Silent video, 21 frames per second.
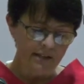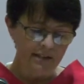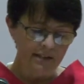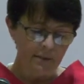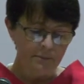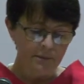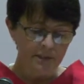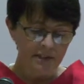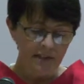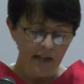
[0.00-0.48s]
a
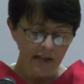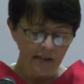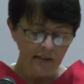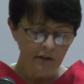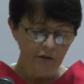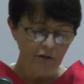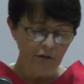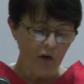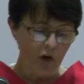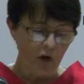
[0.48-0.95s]

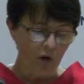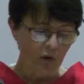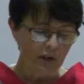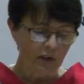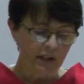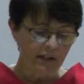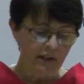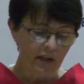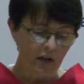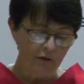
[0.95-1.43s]
substantive
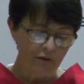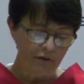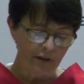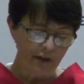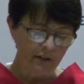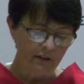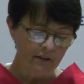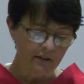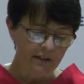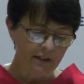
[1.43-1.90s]
role in our
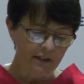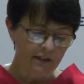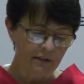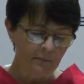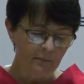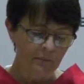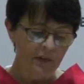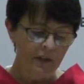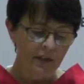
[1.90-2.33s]
faculty